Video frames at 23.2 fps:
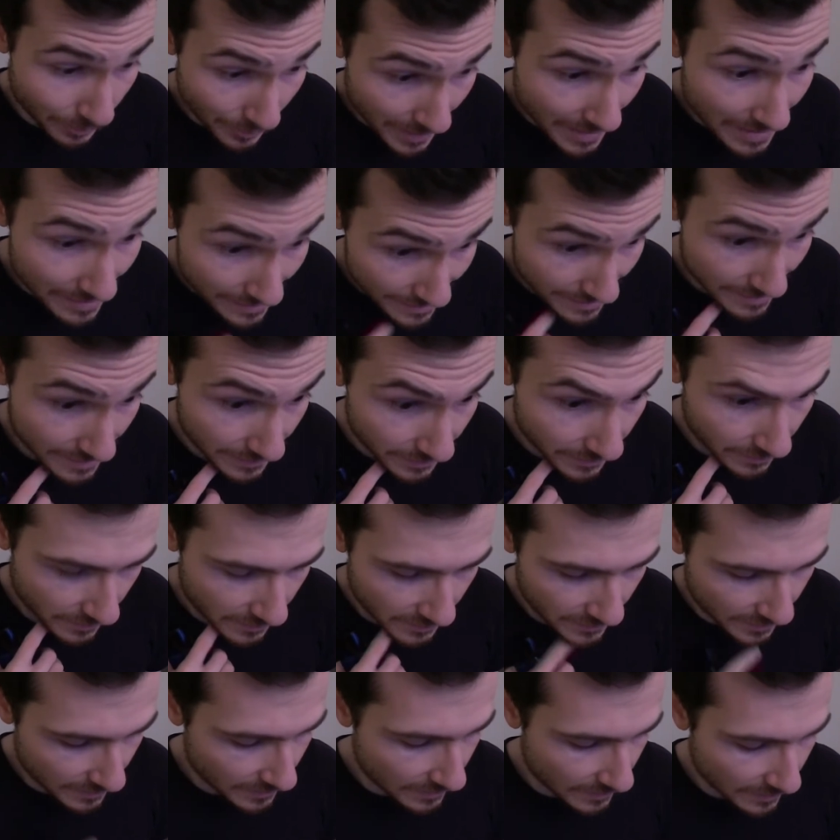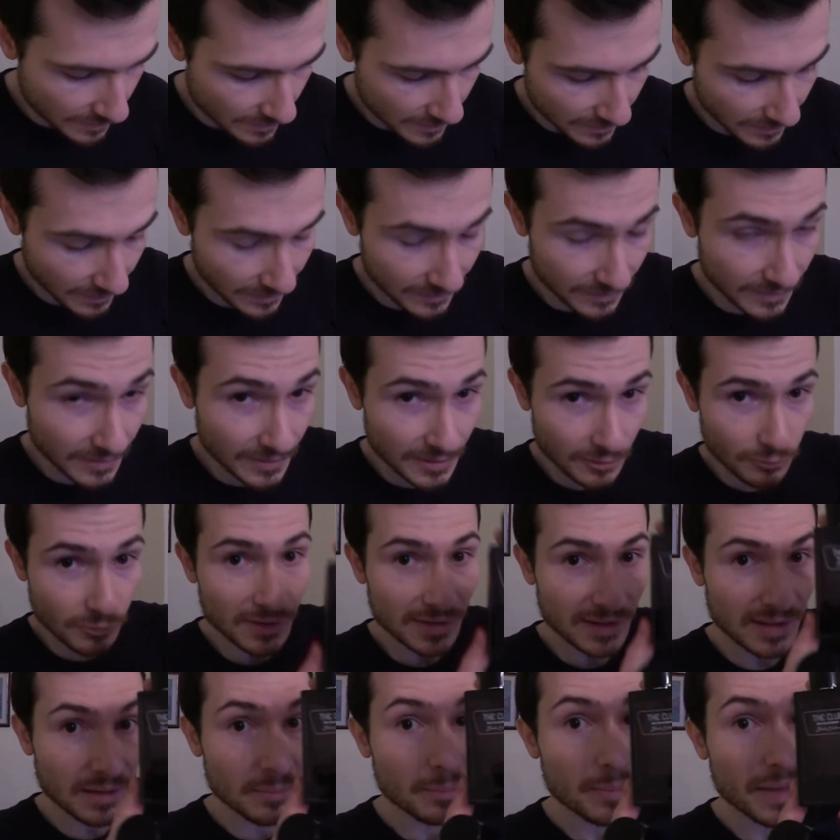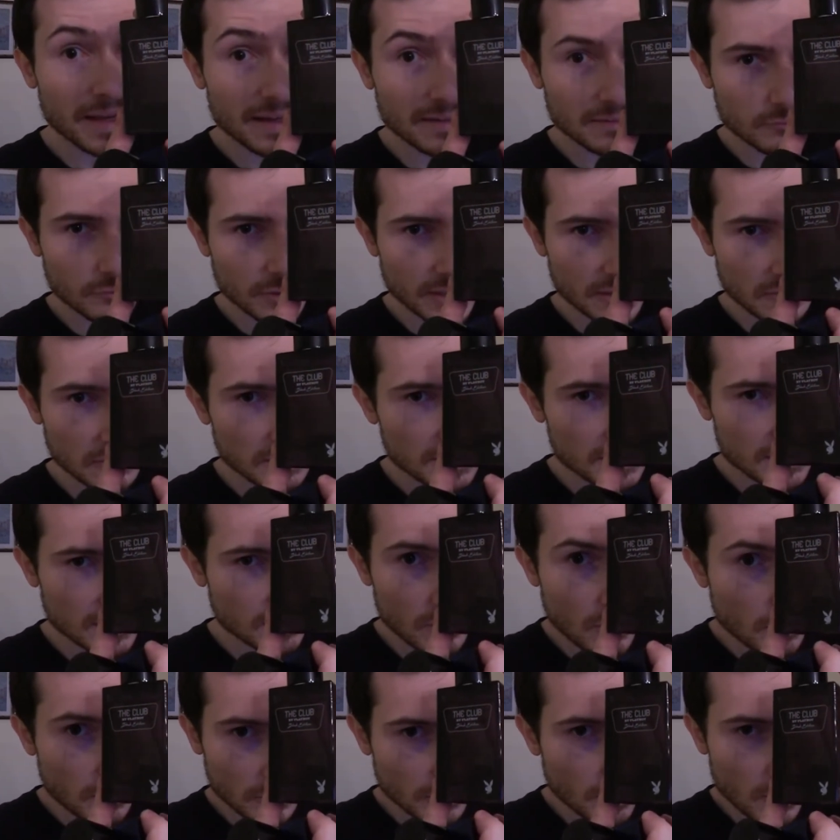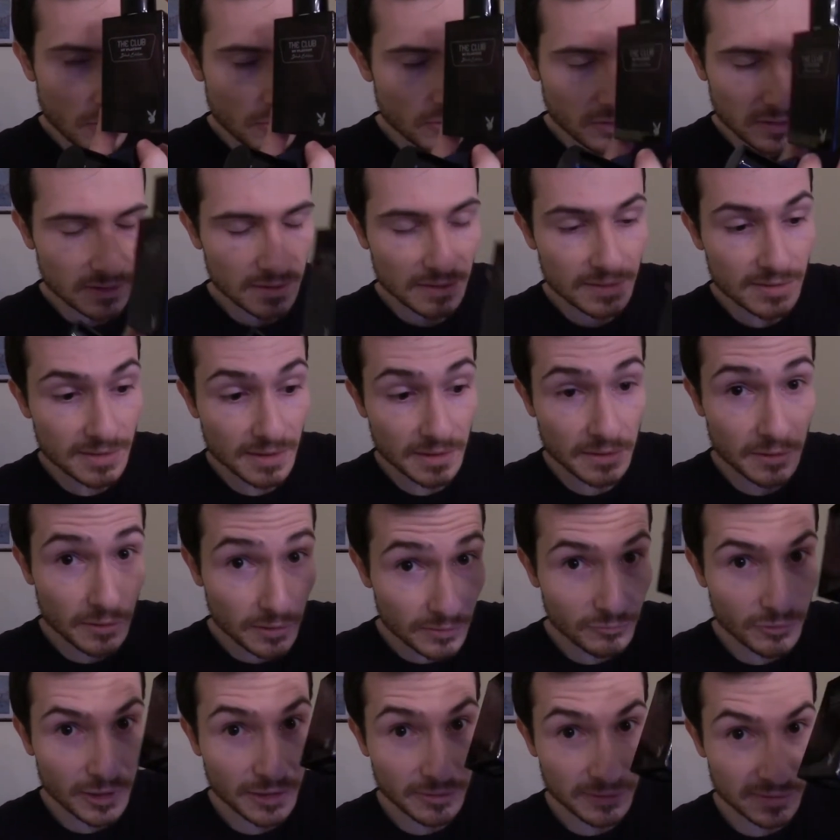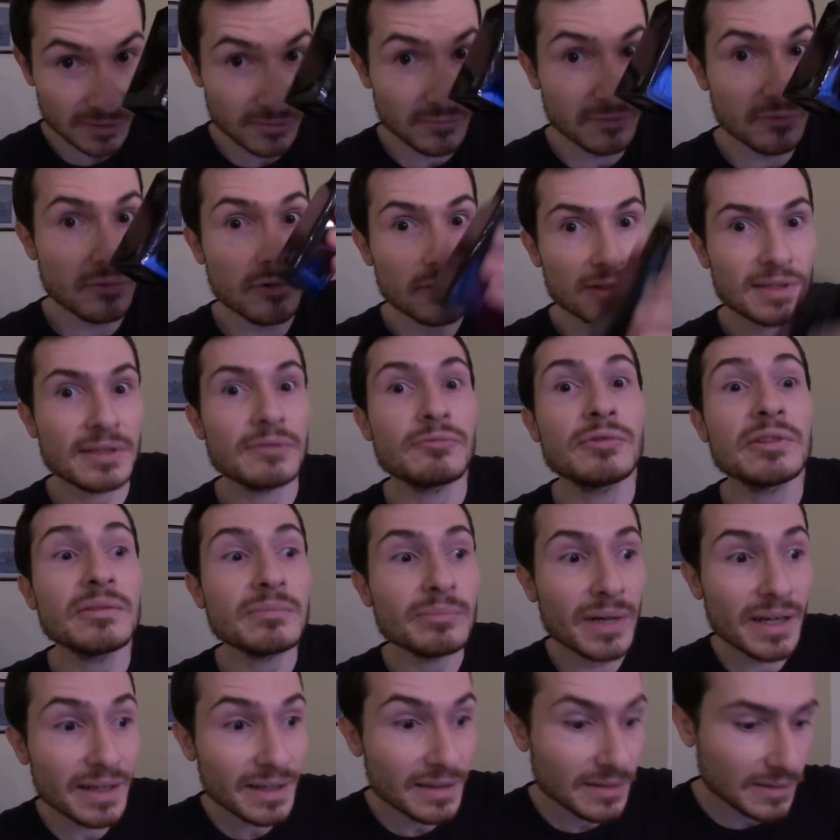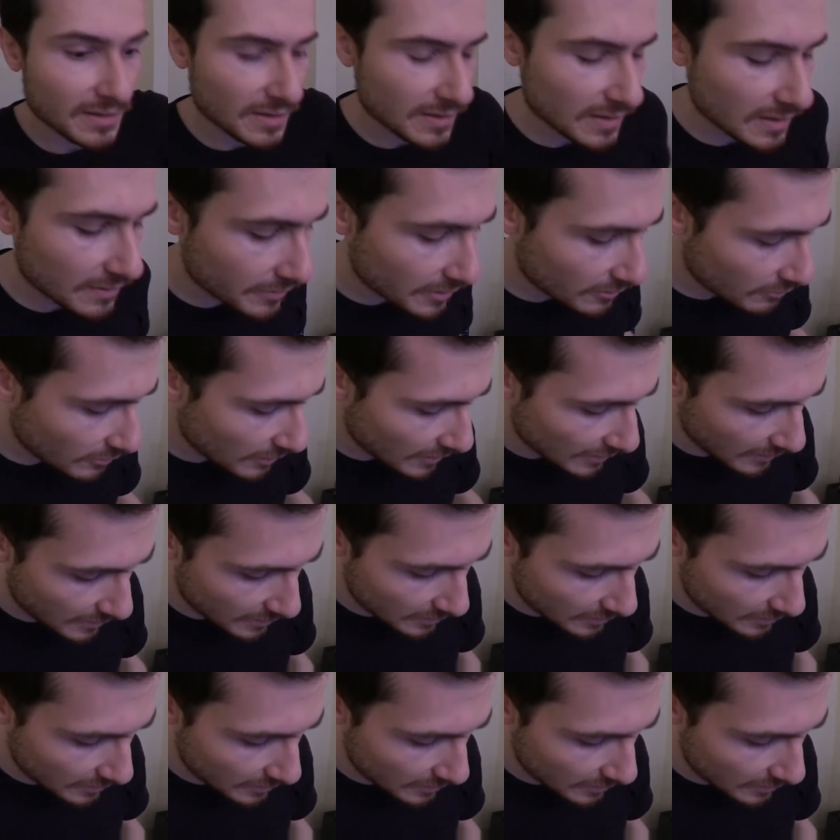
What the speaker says: mean that this one is a bad fragrance. No, it's a good fragrance, of course. I wouldn't buy it if it wasn't